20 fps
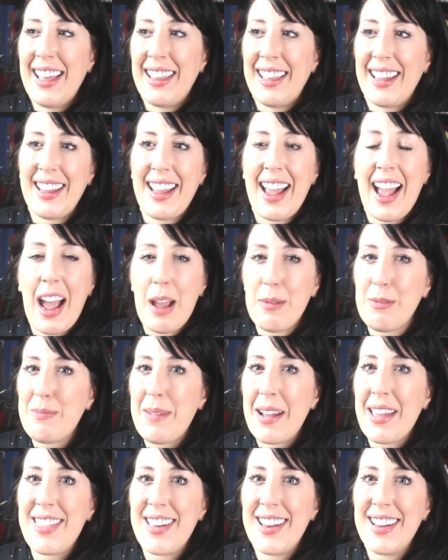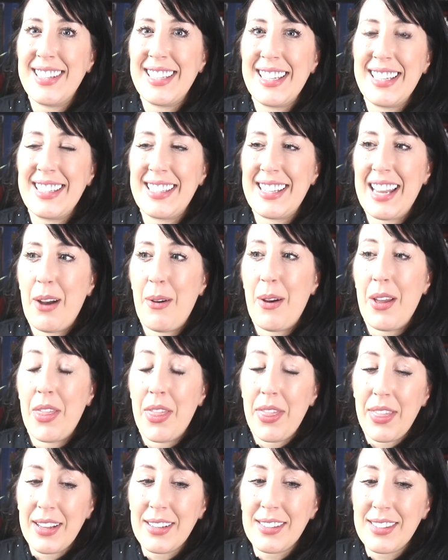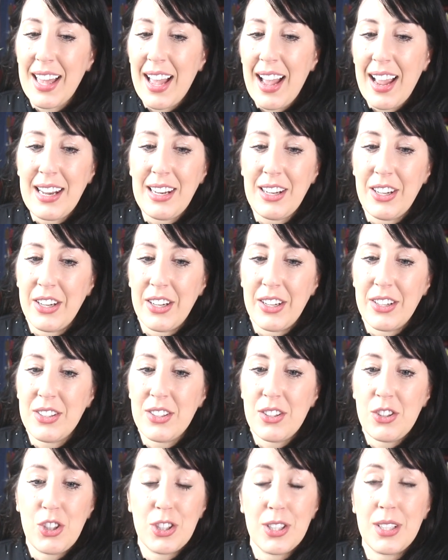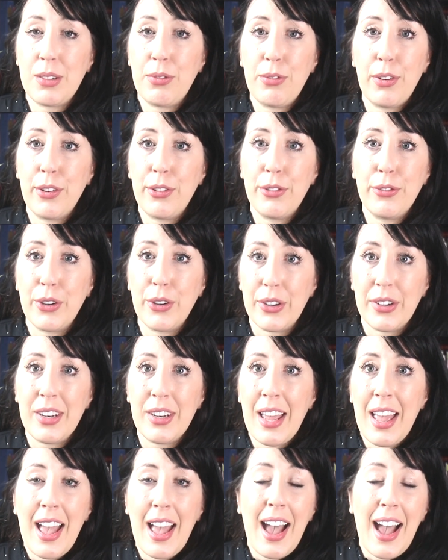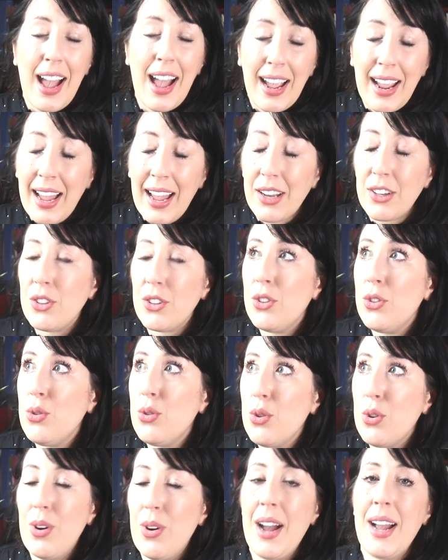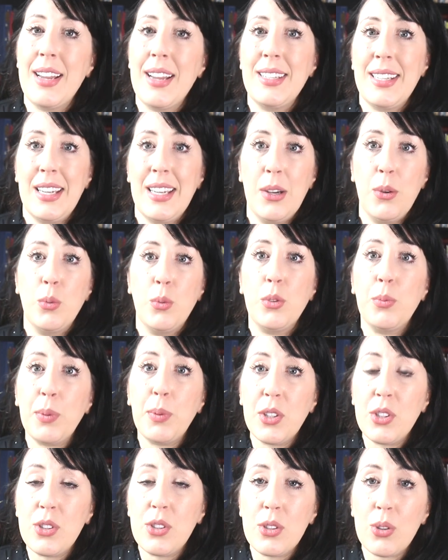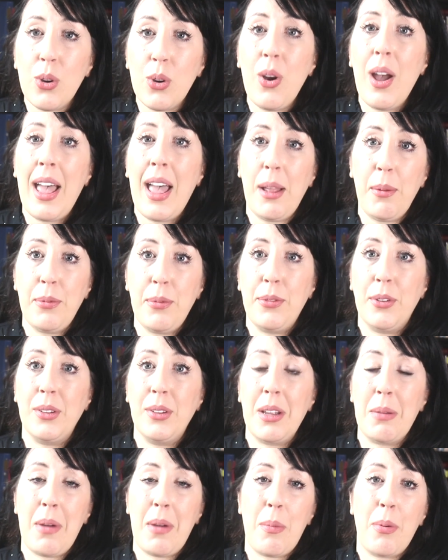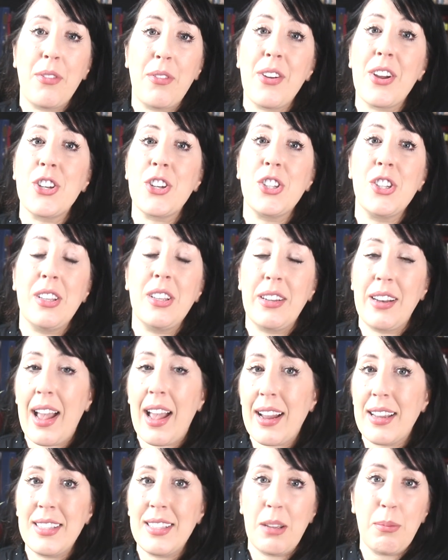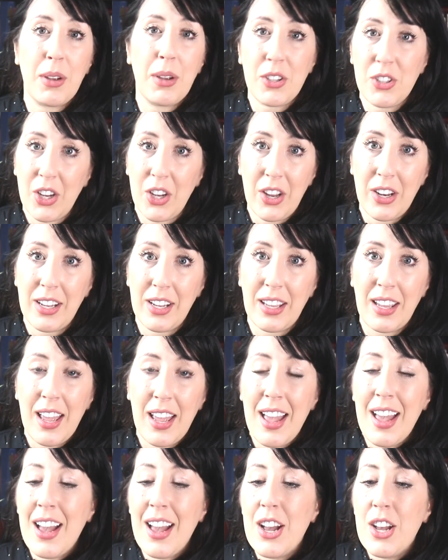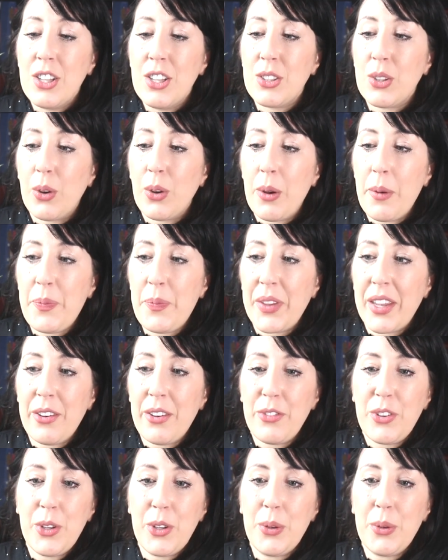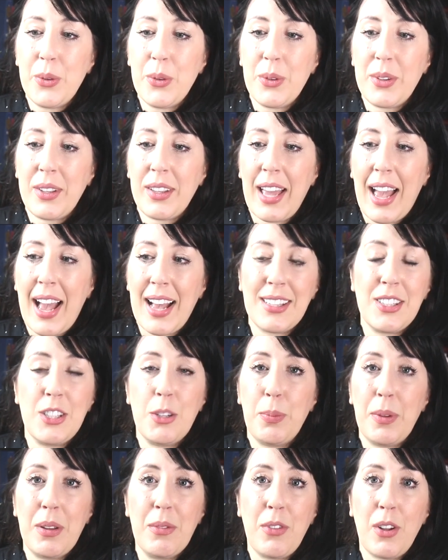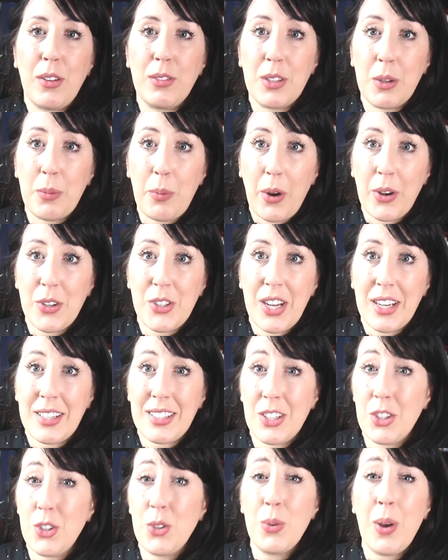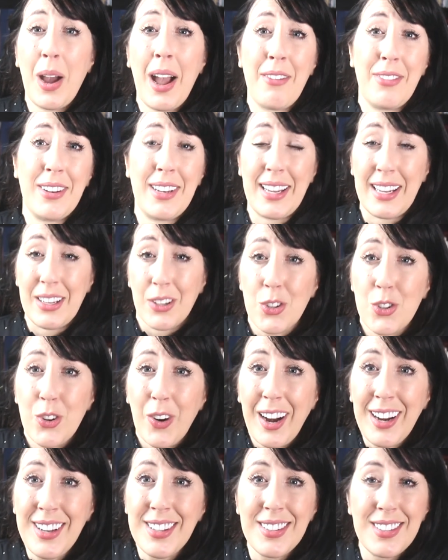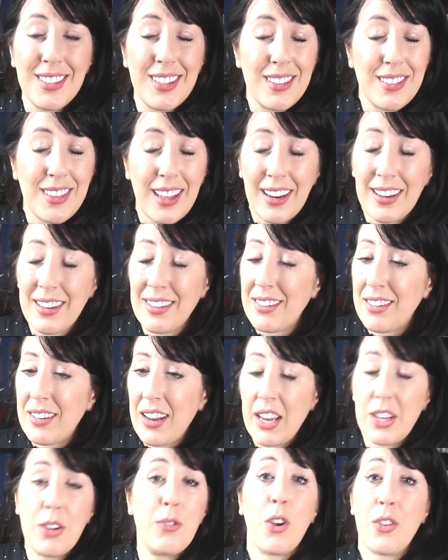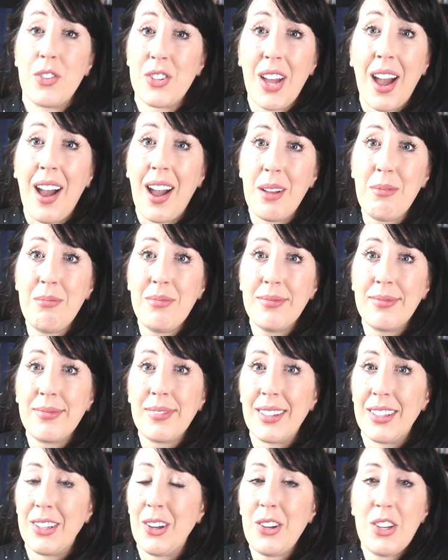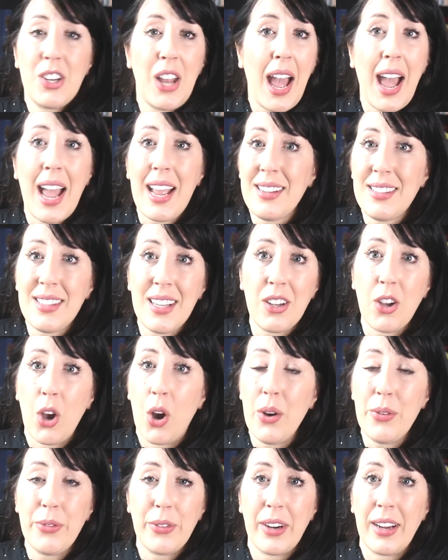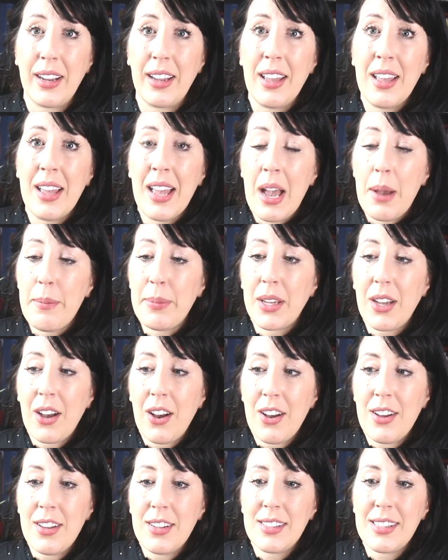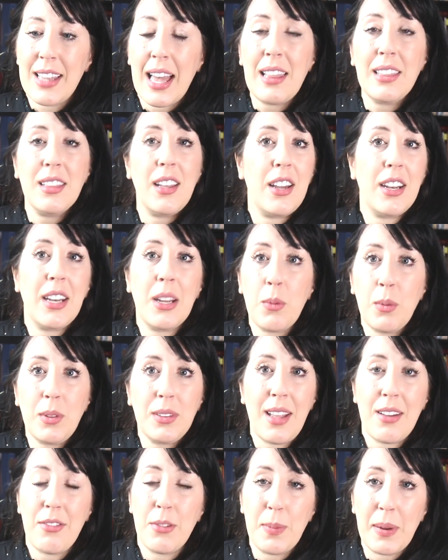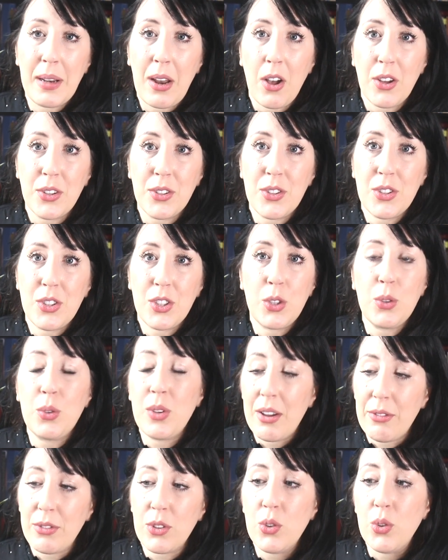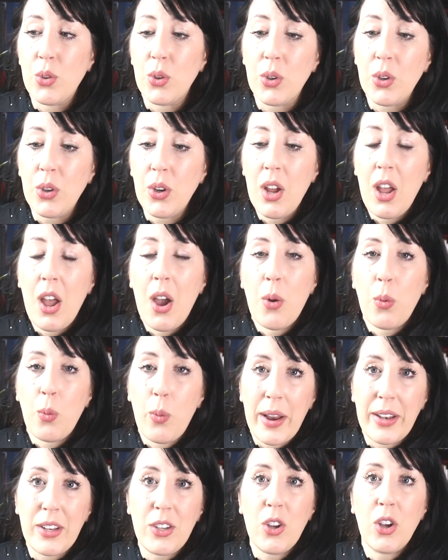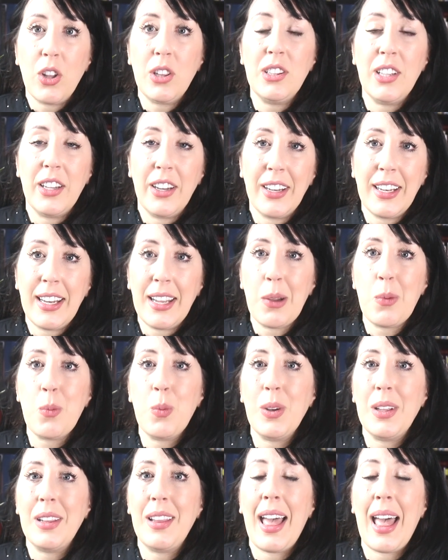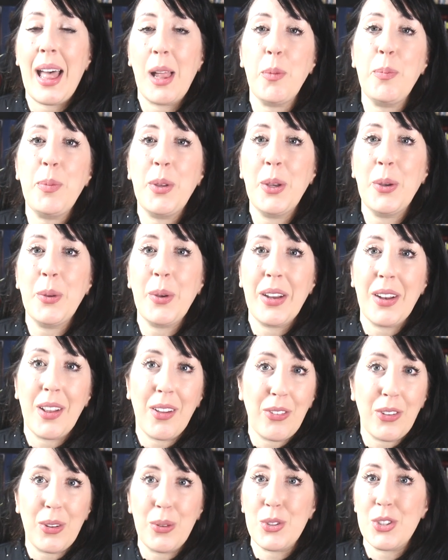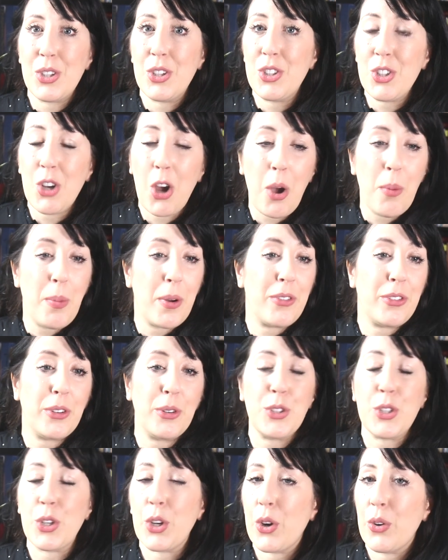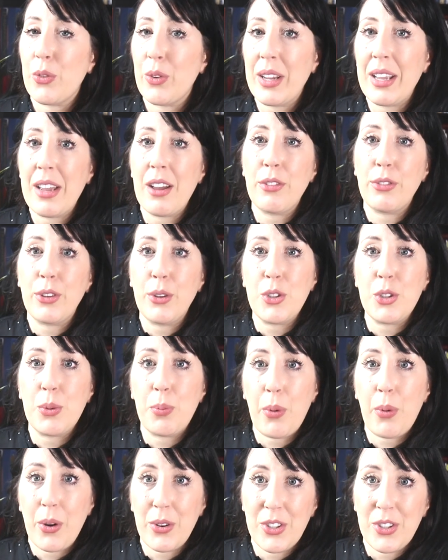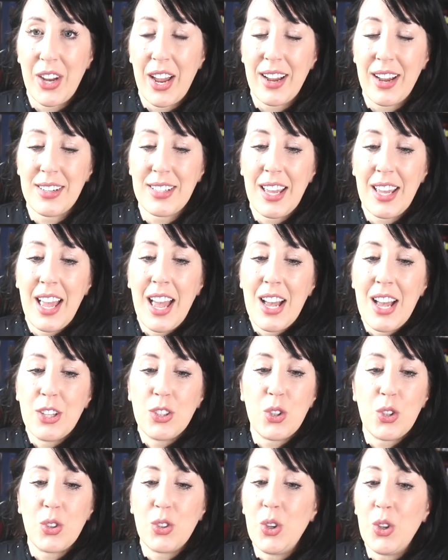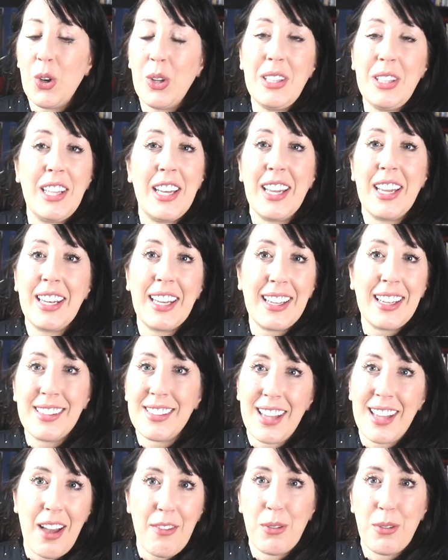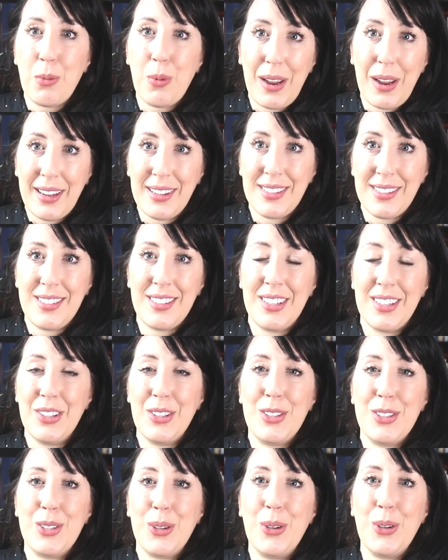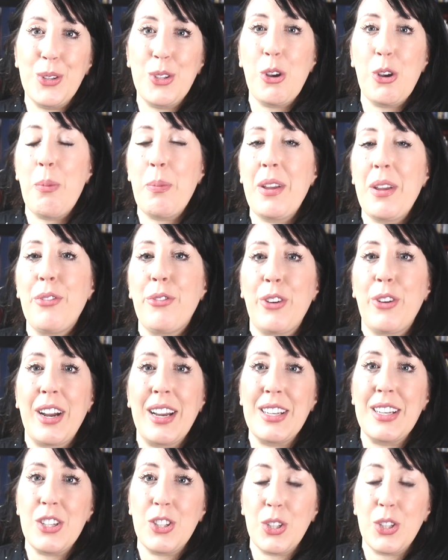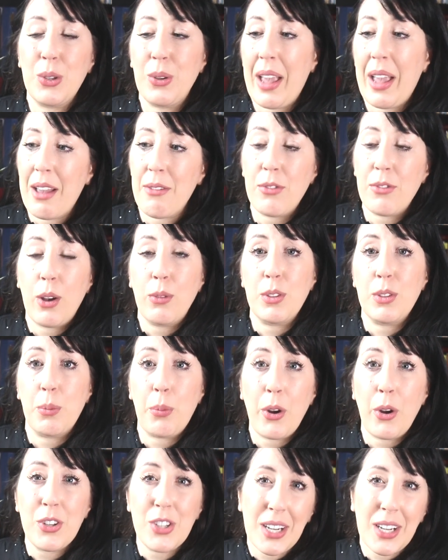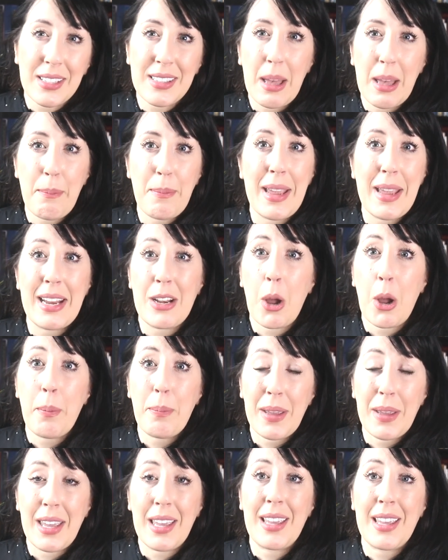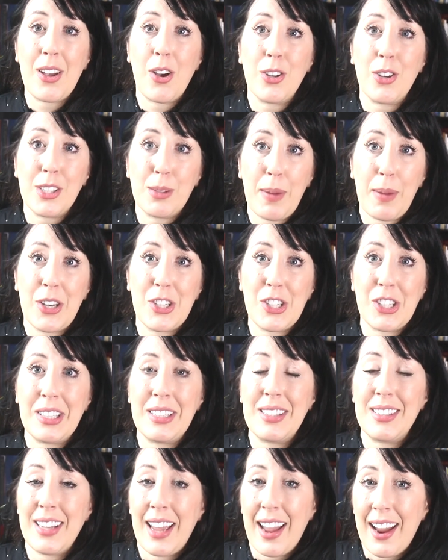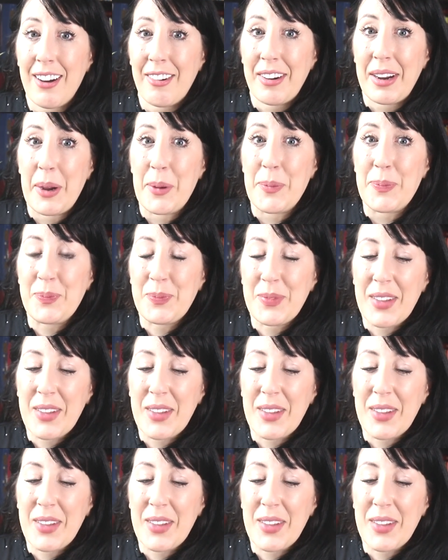Like, I'm in my 30s now, and things that I learned just for fun, I had no idea would be so helpful in my professional and academic journey. So if you get asked to be involved in a project and you have an interest, then, and you've got the time, you know, I say go for it, because that learning will never be lost. You never know when your learning will help you in a future job, a future career, a future project. So no learning is ever wasted. So don't be afraid to get involved in projects that may not be your specialist area.